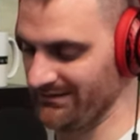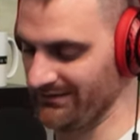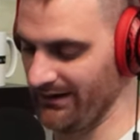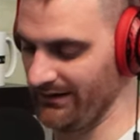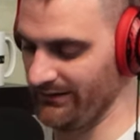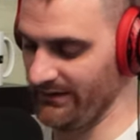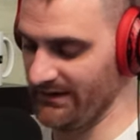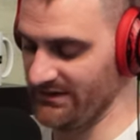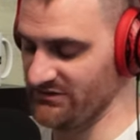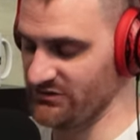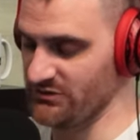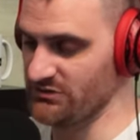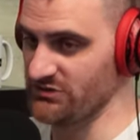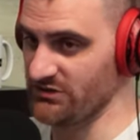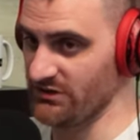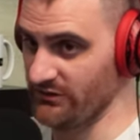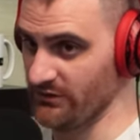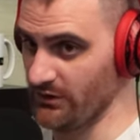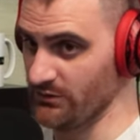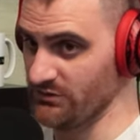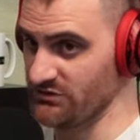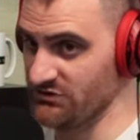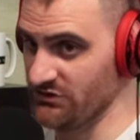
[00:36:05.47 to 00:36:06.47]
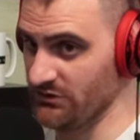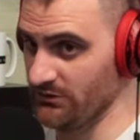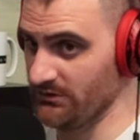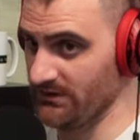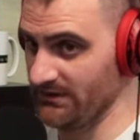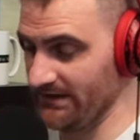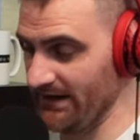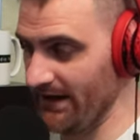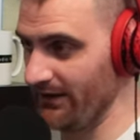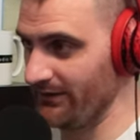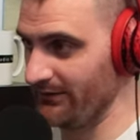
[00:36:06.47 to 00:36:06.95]
So it's usually those two
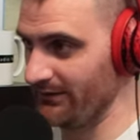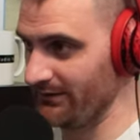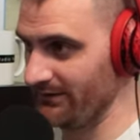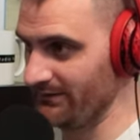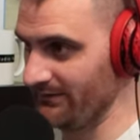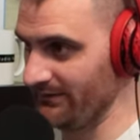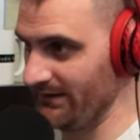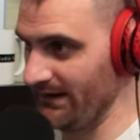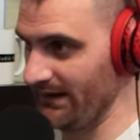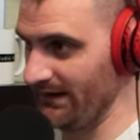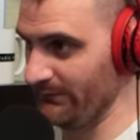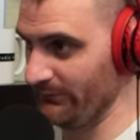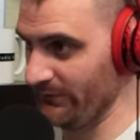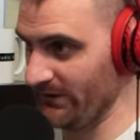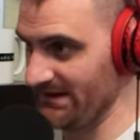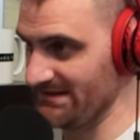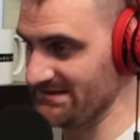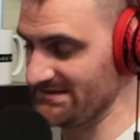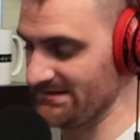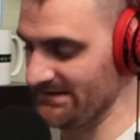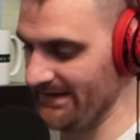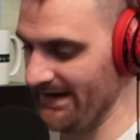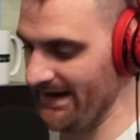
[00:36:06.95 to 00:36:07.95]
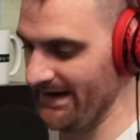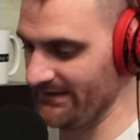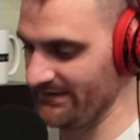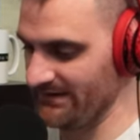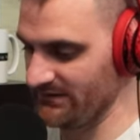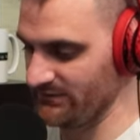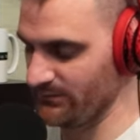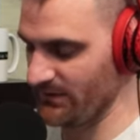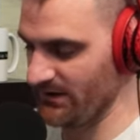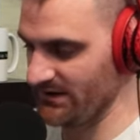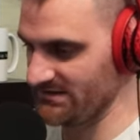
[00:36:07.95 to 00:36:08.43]
together that I, when I see that,
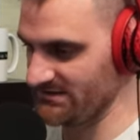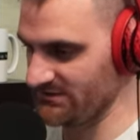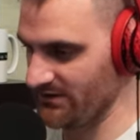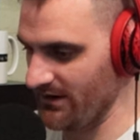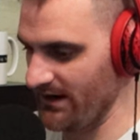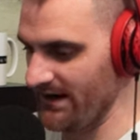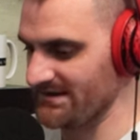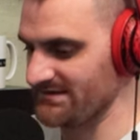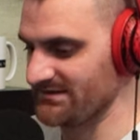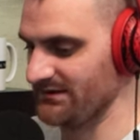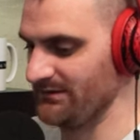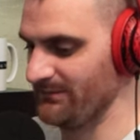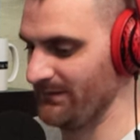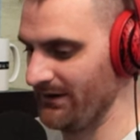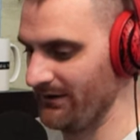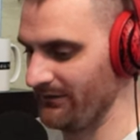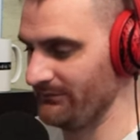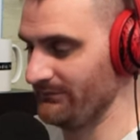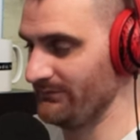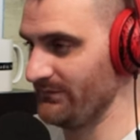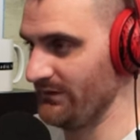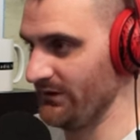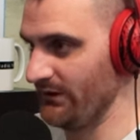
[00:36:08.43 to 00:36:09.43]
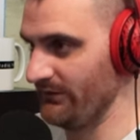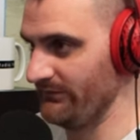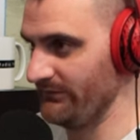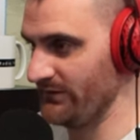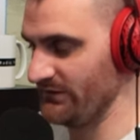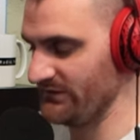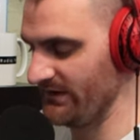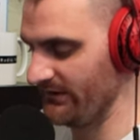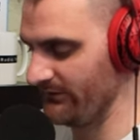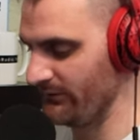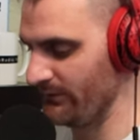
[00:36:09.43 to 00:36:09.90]
that's when I start asking about, you know, if
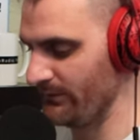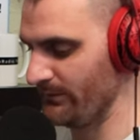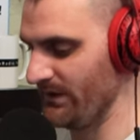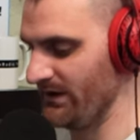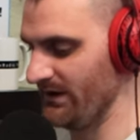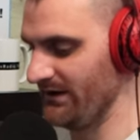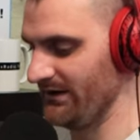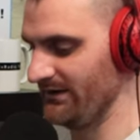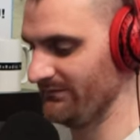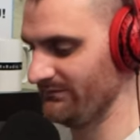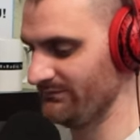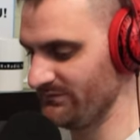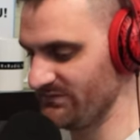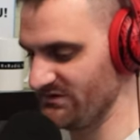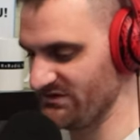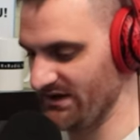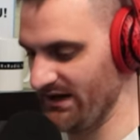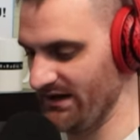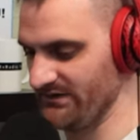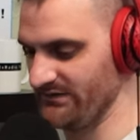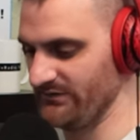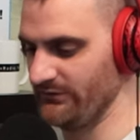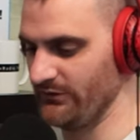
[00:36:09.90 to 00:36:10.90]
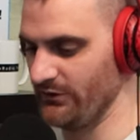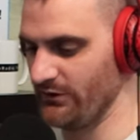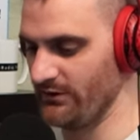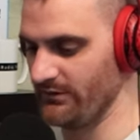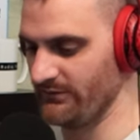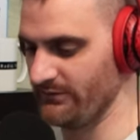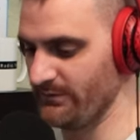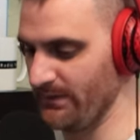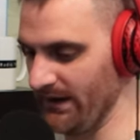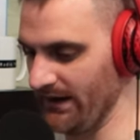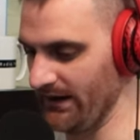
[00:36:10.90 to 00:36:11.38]
there's ever been any signs of
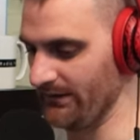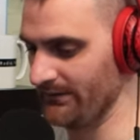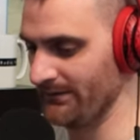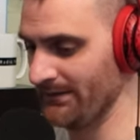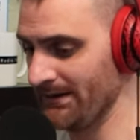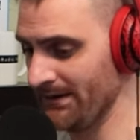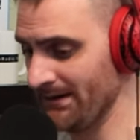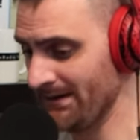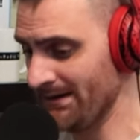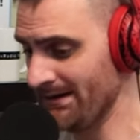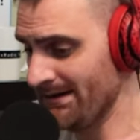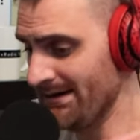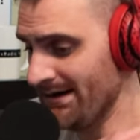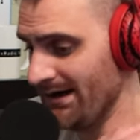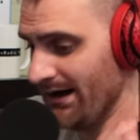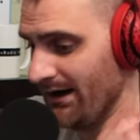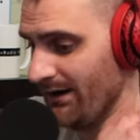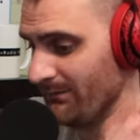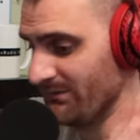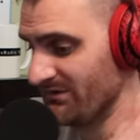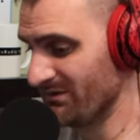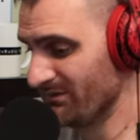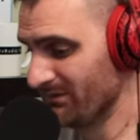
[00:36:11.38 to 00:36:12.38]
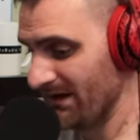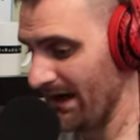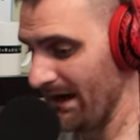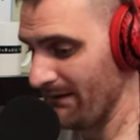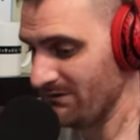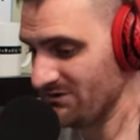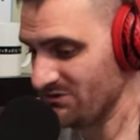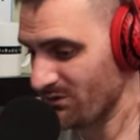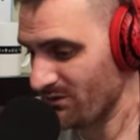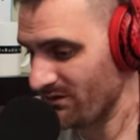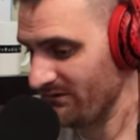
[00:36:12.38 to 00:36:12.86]
nerve pain. Um, some
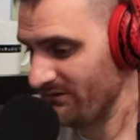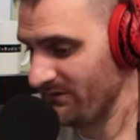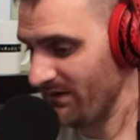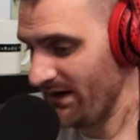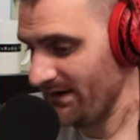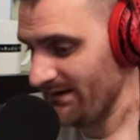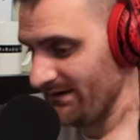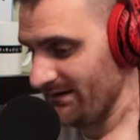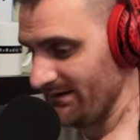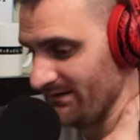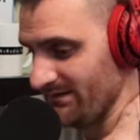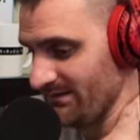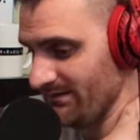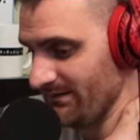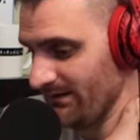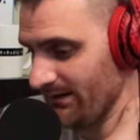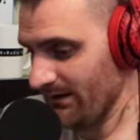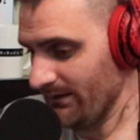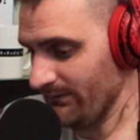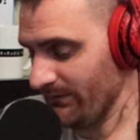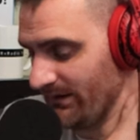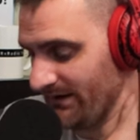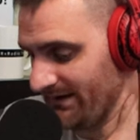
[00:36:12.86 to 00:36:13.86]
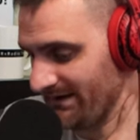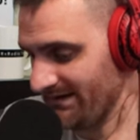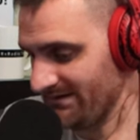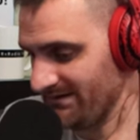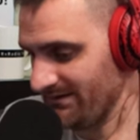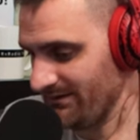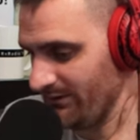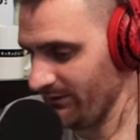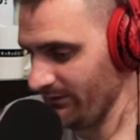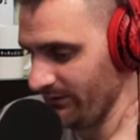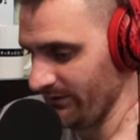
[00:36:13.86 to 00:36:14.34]
laboratory findings, um, like I
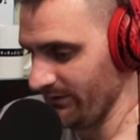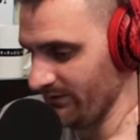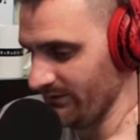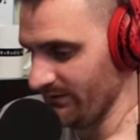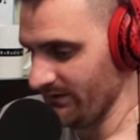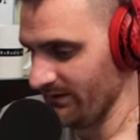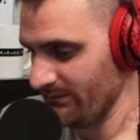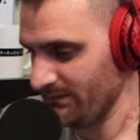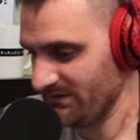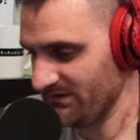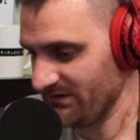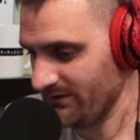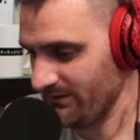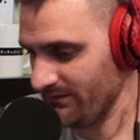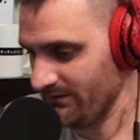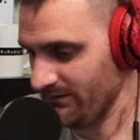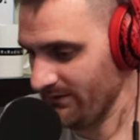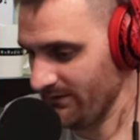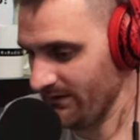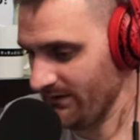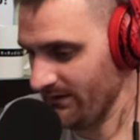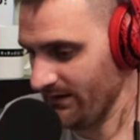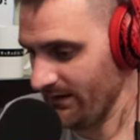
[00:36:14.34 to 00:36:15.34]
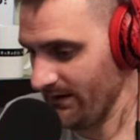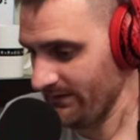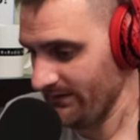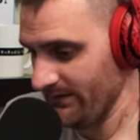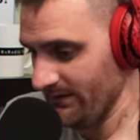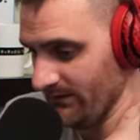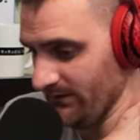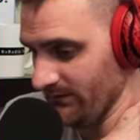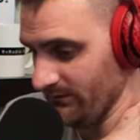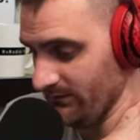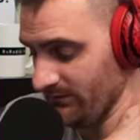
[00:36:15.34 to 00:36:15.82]
said earlier in the episode,
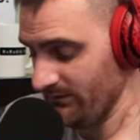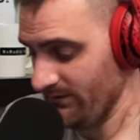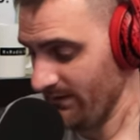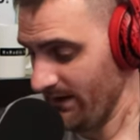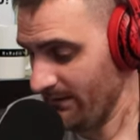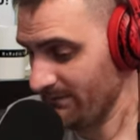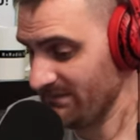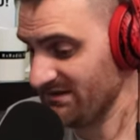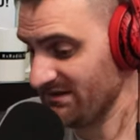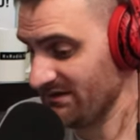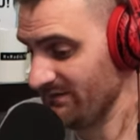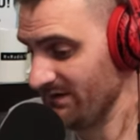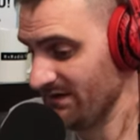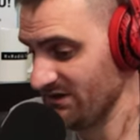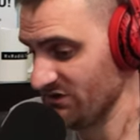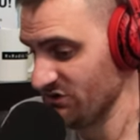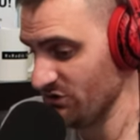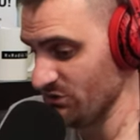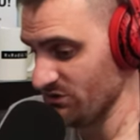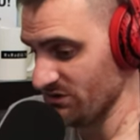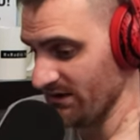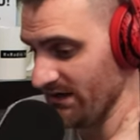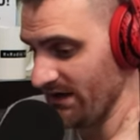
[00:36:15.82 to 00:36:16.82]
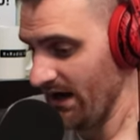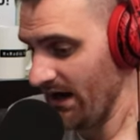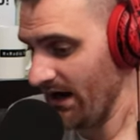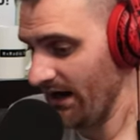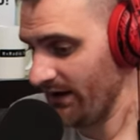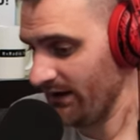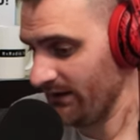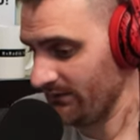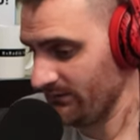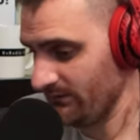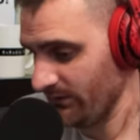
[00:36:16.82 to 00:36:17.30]
the, the MCV is usually
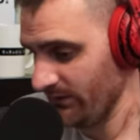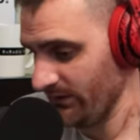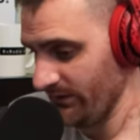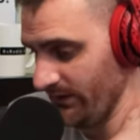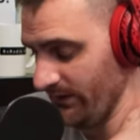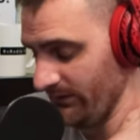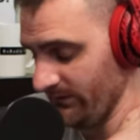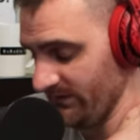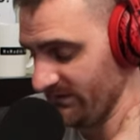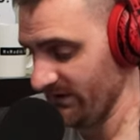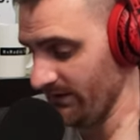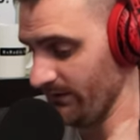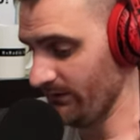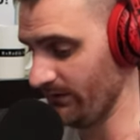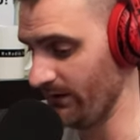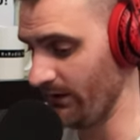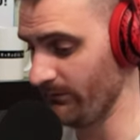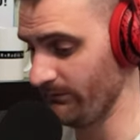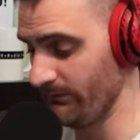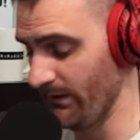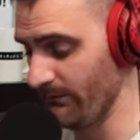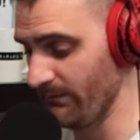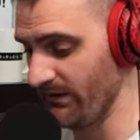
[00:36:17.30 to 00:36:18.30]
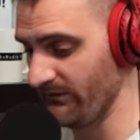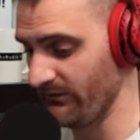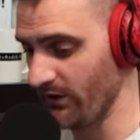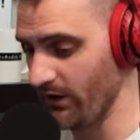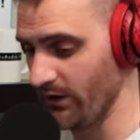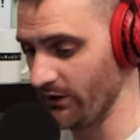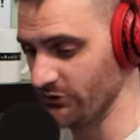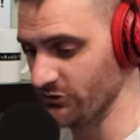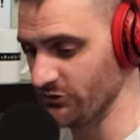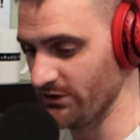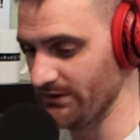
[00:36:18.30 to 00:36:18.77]
high, is in the, above
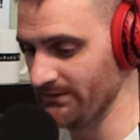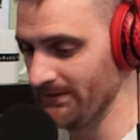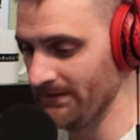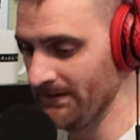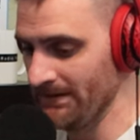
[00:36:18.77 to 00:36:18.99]
100.